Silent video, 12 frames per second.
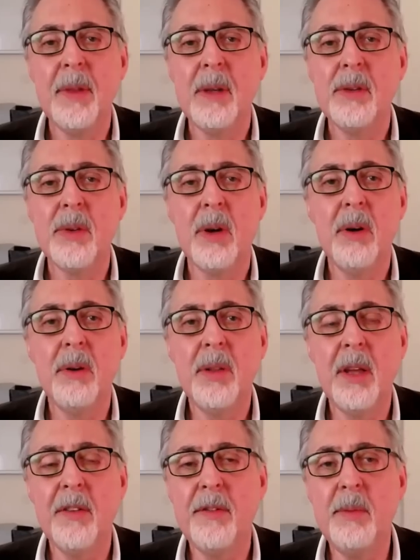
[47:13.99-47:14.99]
So
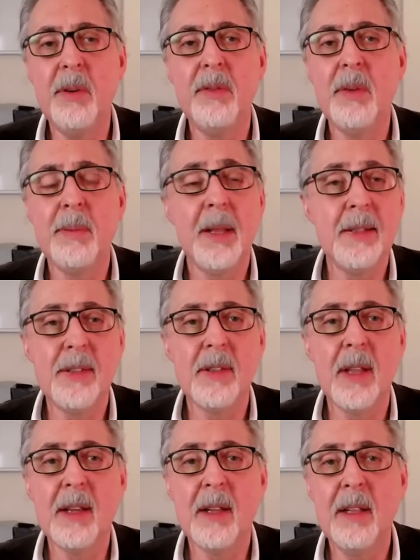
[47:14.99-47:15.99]
they've moved to places
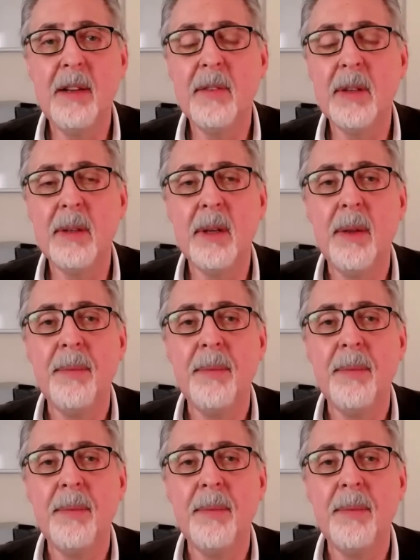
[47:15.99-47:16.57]
like Cleveland.